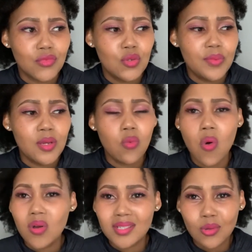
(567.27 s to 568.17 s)
be
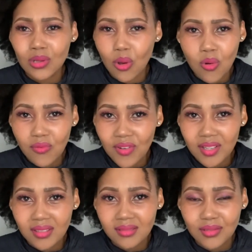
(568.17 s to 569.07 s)
walked all over.
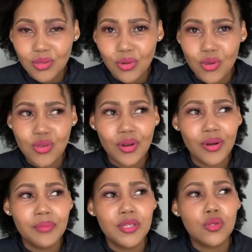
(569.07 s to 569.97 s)
You know, you're not
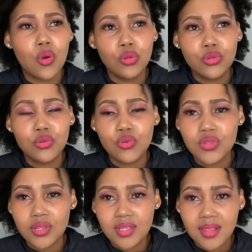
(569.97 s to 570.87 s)
going to be told to do
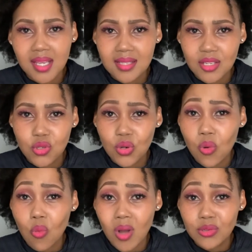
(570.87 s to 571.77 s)
certain things that you
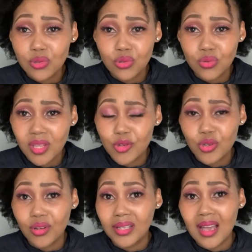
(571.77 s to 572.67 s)
don't want to do, that you're
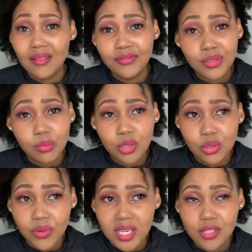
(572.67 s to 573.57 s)
not comfortable
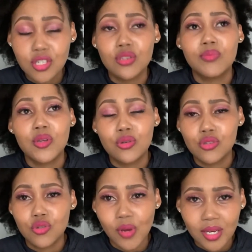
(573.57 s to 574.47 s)
doing, just because you're
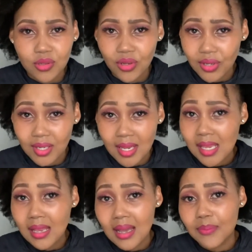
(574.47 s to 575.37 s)
trying to earn an
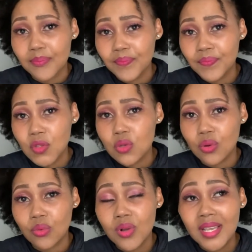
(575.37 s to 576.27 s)
income, you know.
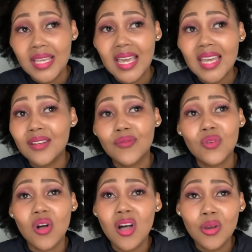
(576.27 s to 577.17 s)
And if you
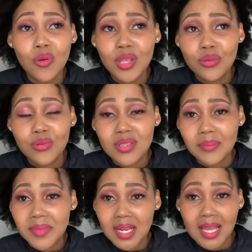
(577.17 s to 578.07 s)
are going through
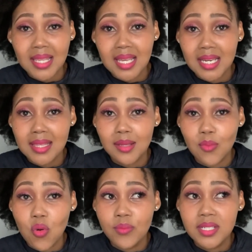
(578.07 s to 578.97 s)
something like that at the
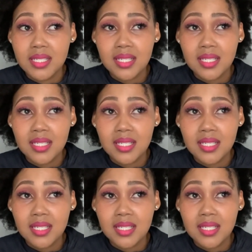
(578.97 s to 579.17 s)
moment,